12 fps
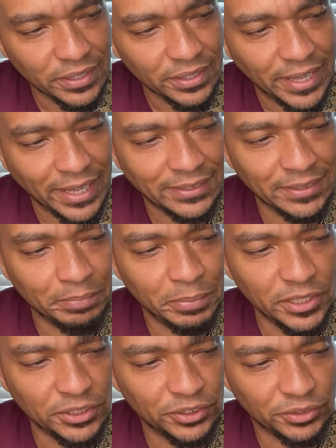that's the
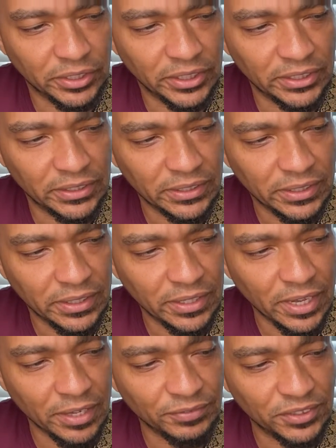B
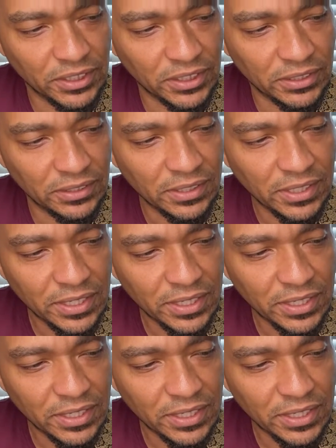string of C.